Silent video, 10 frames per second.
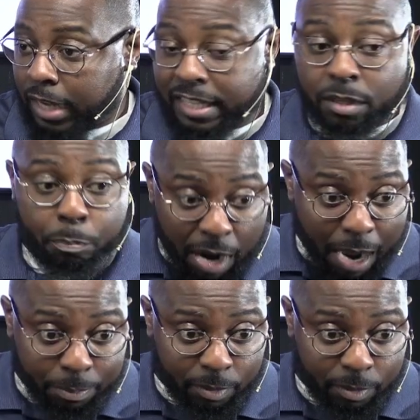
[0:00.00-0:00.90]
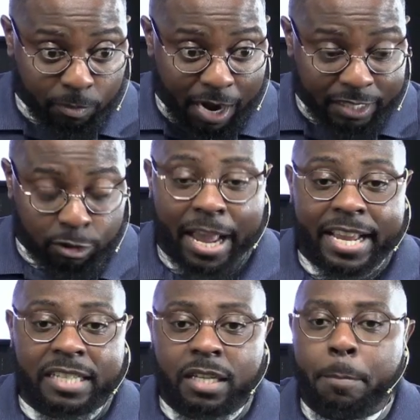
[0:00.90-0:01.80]
That's a problem, right? So that
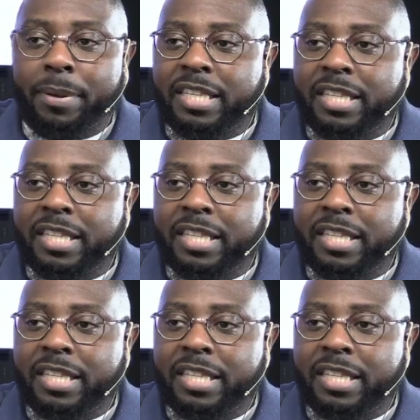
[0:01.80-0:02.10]
ends up,